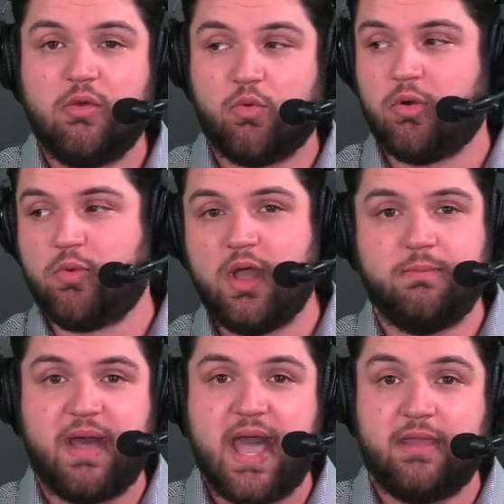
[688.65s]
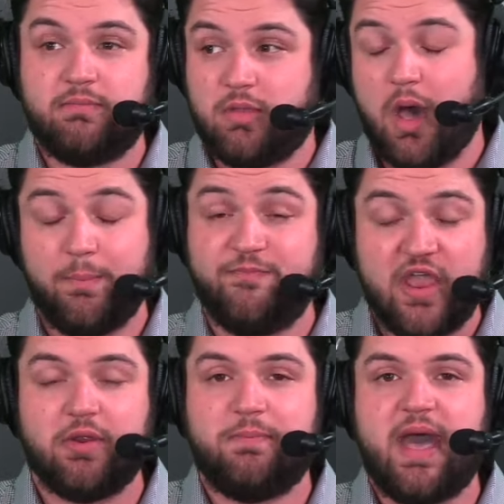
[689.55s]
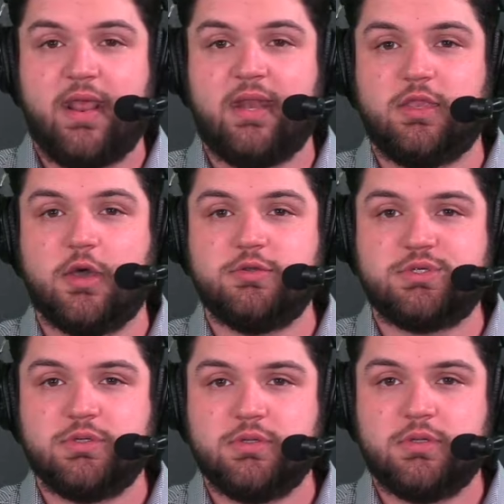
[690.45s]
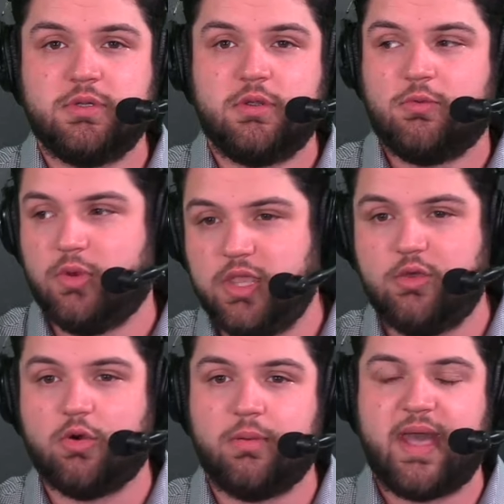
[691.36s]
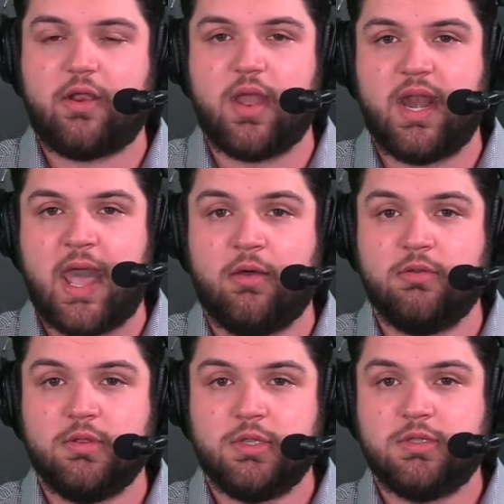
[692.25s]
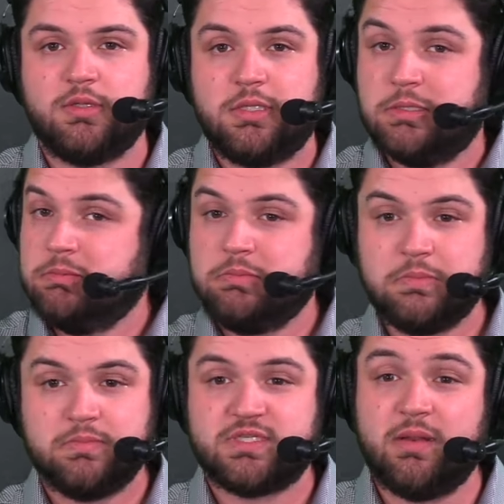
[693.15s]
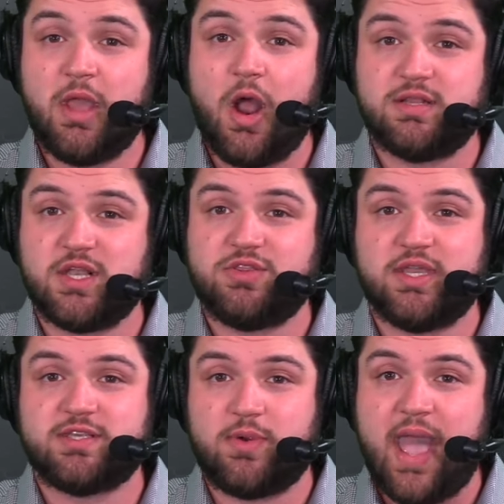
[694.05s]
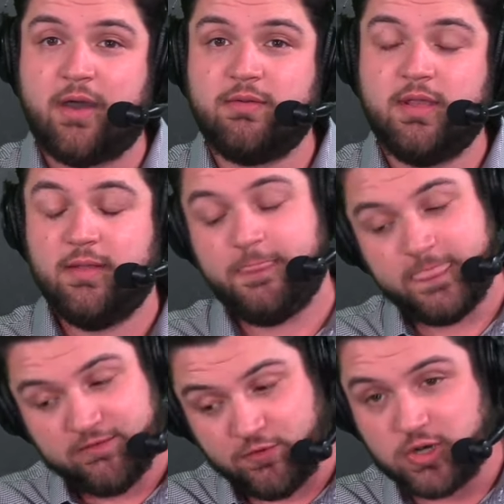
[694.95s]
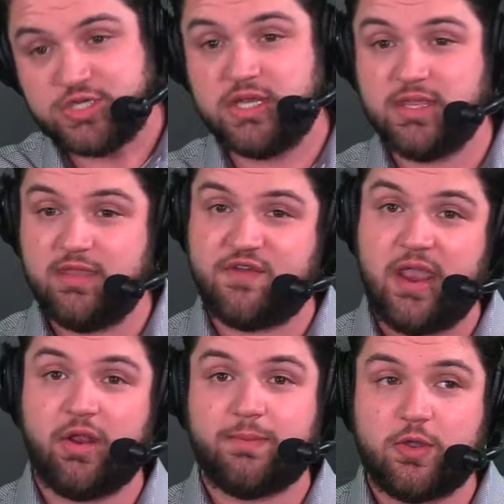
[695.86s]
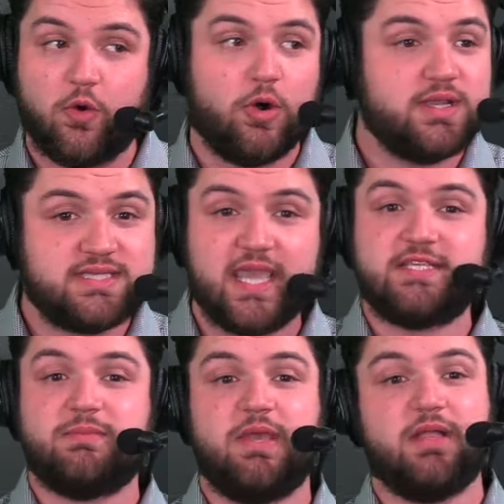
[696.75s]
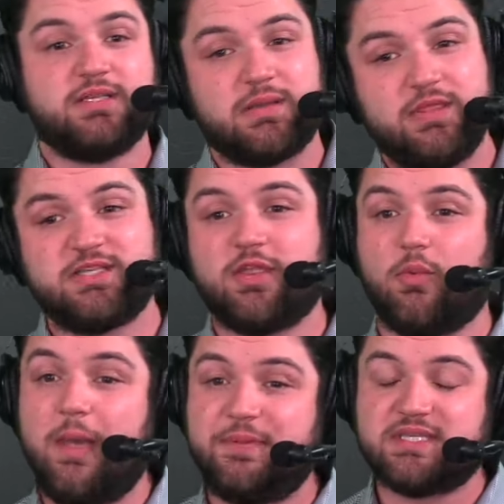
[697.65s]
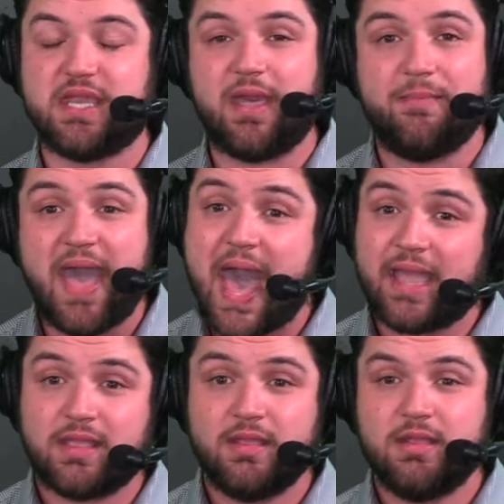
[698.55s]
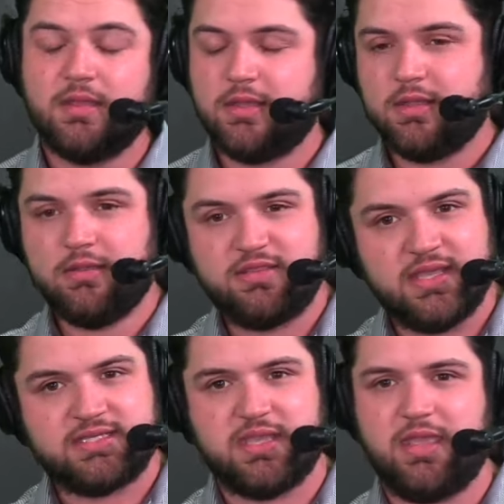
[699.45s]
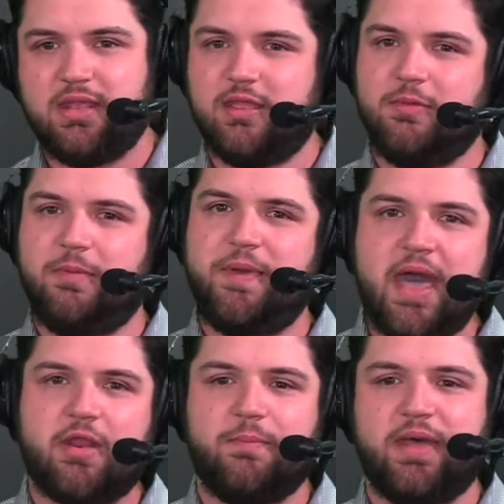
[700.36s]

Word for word: We're run by a very bad head coach, rookie quarterback right now. It's going to be hard to turn things around. Fortunately, if Eric McCoy, Taysom Hill, and some of these other weapons can come back, things can get a little bit better.